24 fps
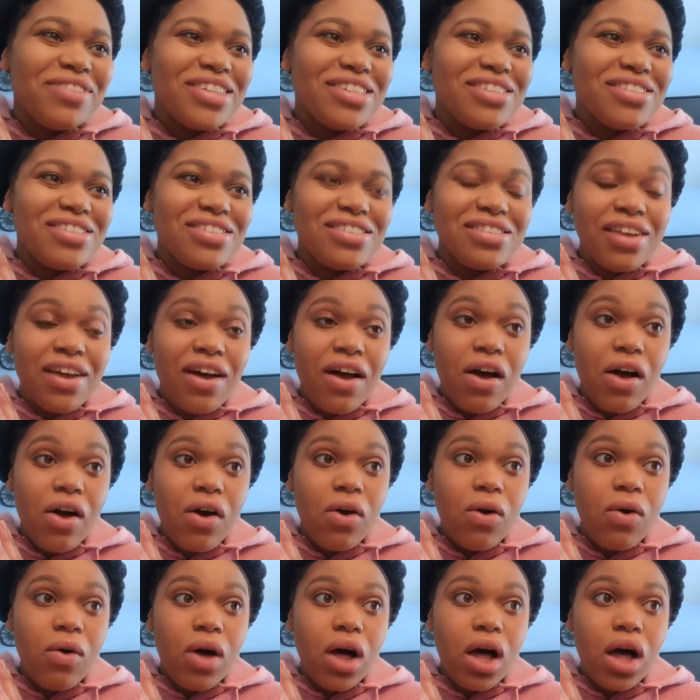
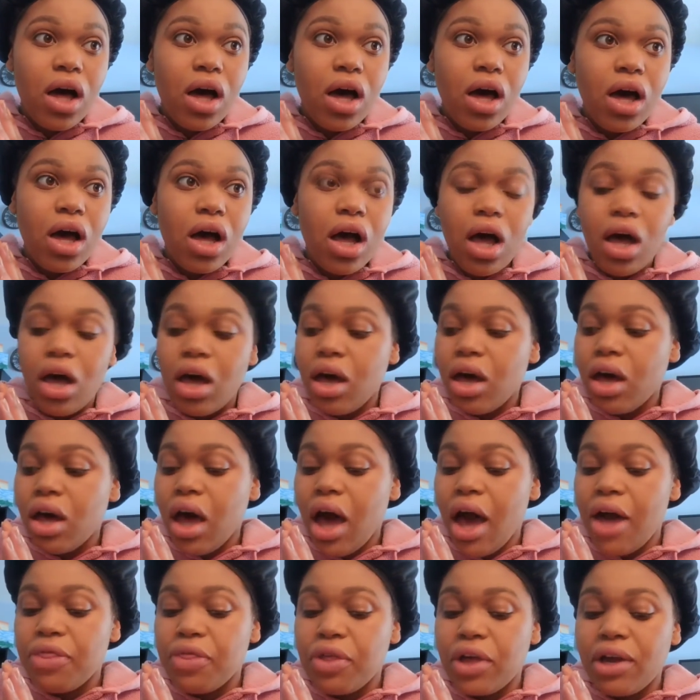So
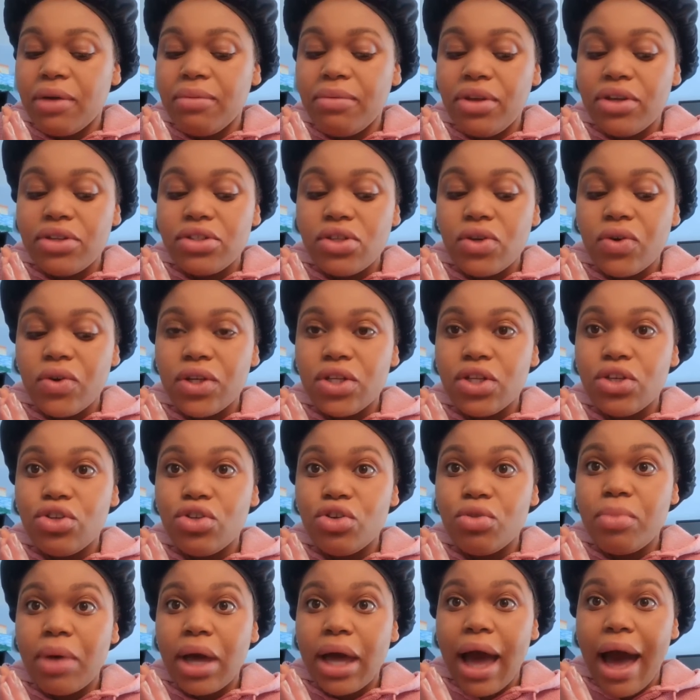I think I'm just going to
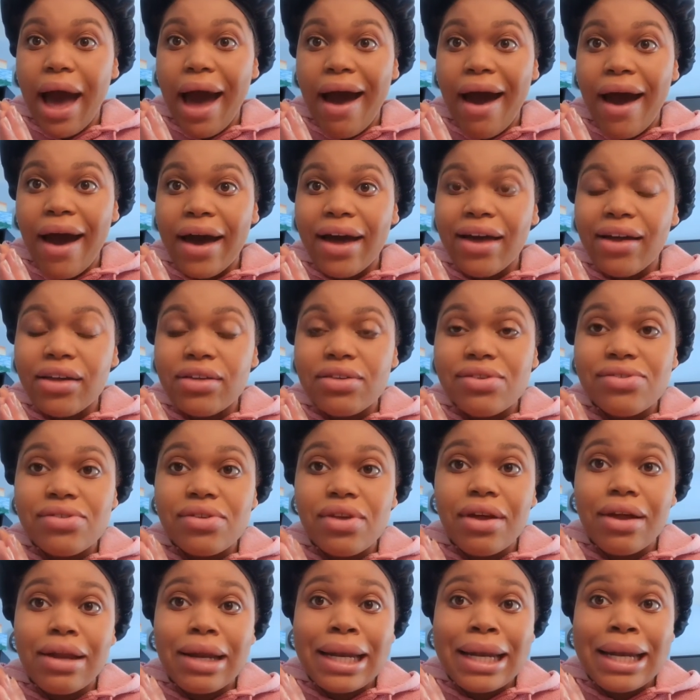do my
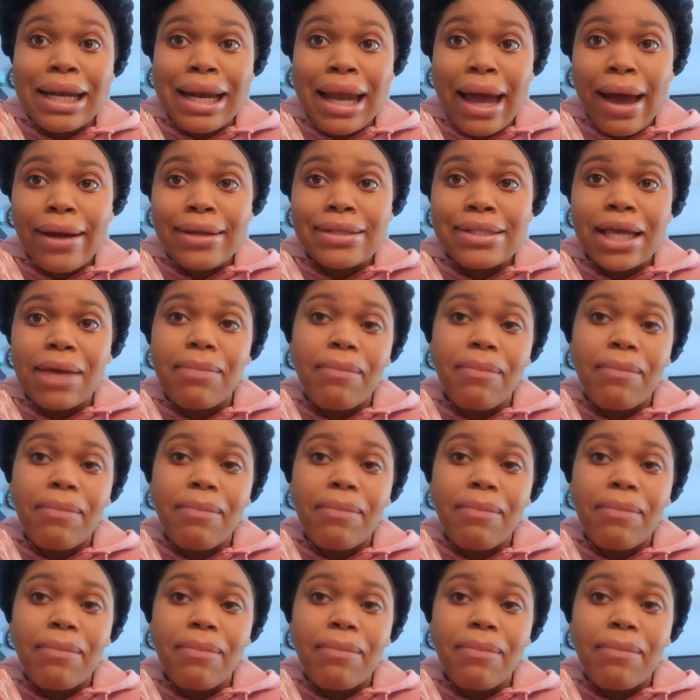eyes next,